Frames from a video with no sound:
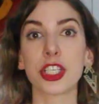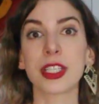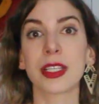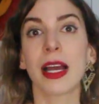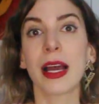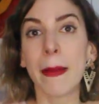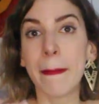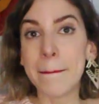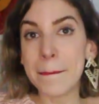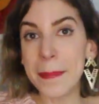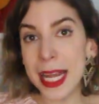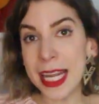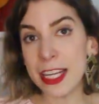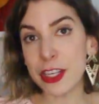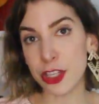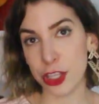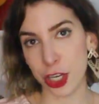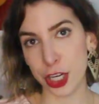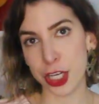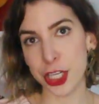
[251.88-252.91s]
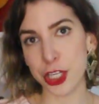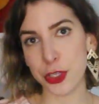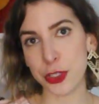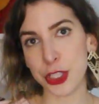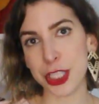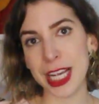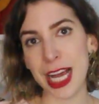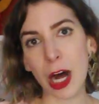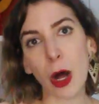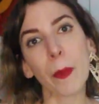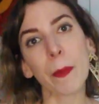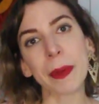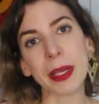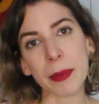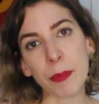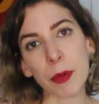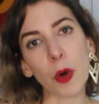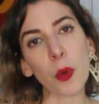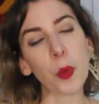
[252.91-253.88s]
Just make sure you tell
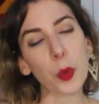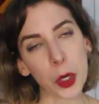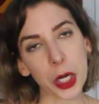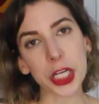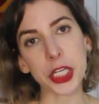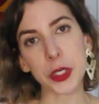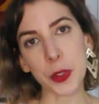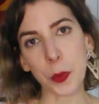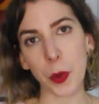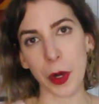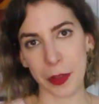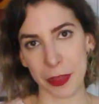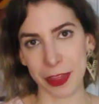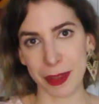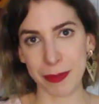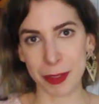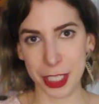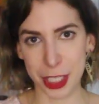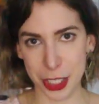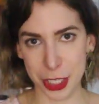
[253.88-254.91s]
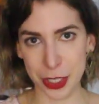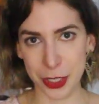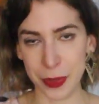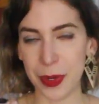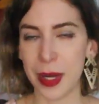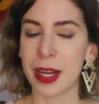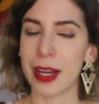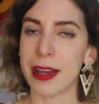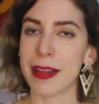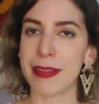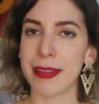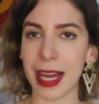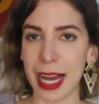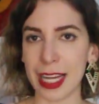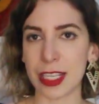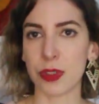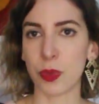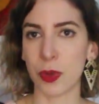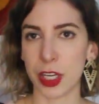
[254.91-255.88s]
people what you want them to do, and
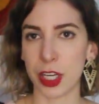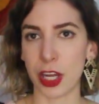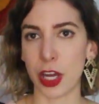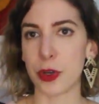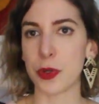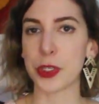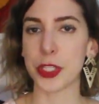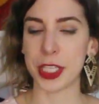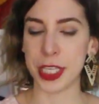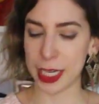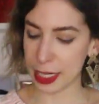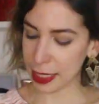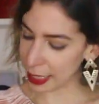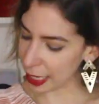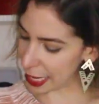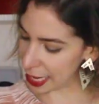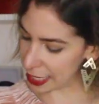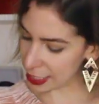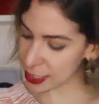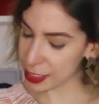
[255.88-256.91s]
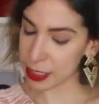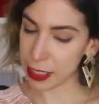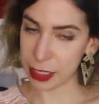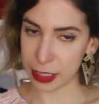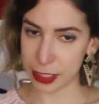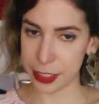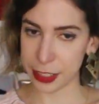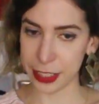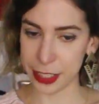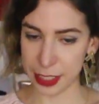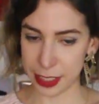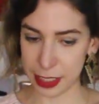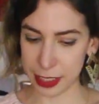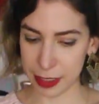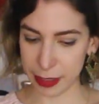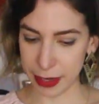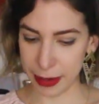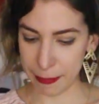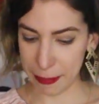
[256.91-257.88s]
that's what goes in last on your
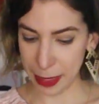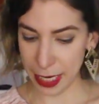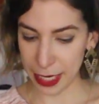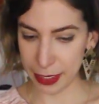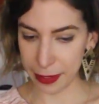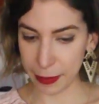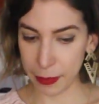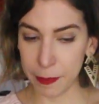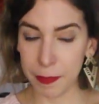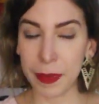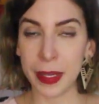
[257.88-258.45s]
Instagram bio.